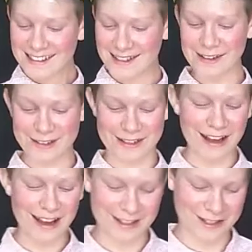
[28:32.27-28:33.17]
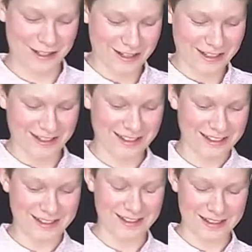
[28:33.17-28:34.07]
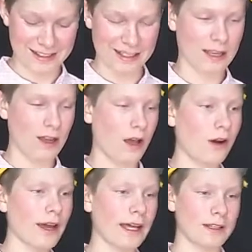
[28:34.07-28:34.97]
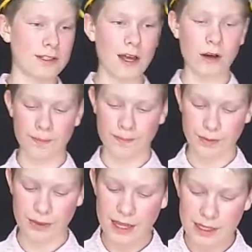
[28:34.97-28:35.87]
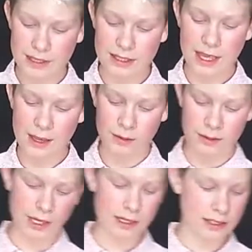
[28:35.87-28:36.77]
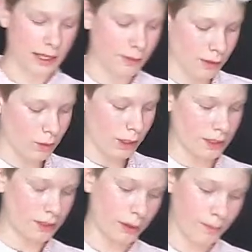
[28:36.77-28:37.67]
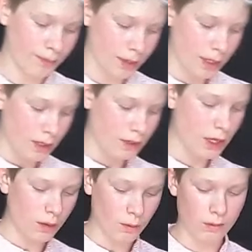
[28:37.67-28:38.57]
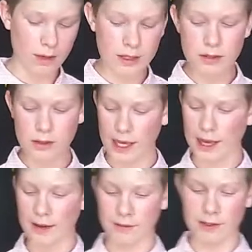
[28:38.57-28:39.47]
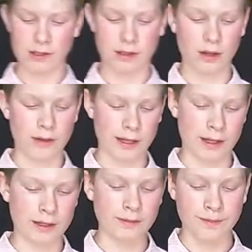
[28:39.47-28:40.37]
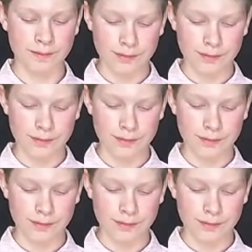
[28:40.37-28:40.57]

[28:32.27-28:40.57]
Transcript: Oh gosh. Okay, so next thing we're going to do. So when you have this going on,